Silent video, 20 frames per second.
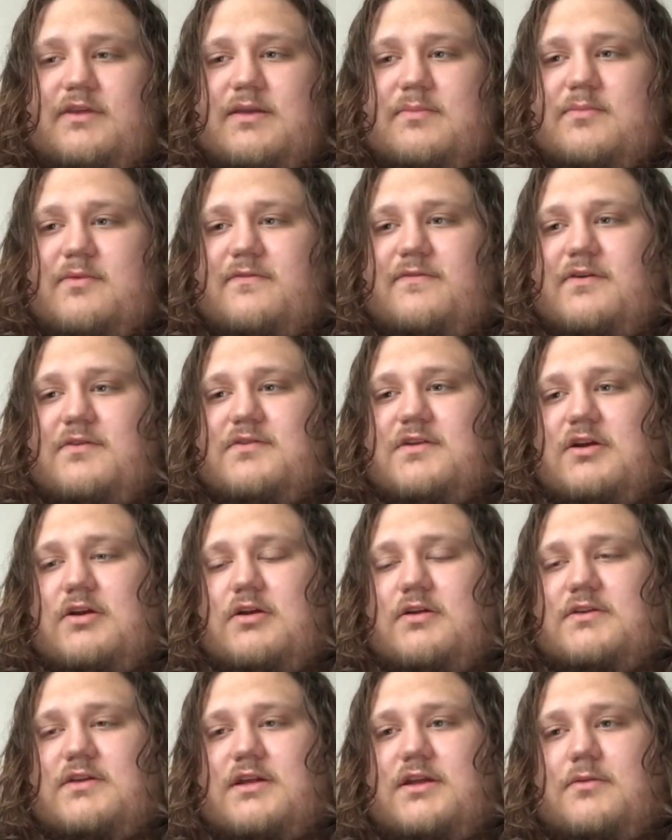Give them a few
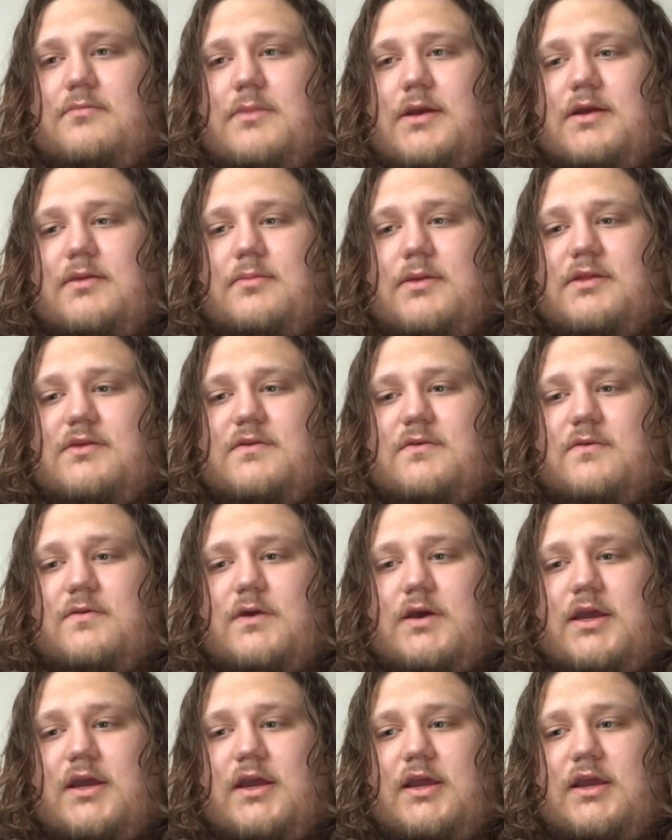turns and you make them
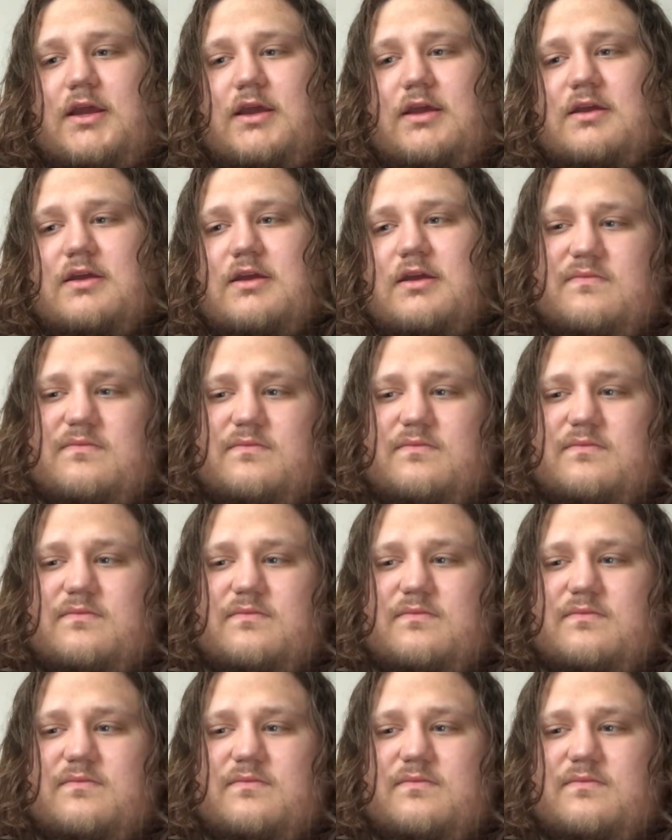into a...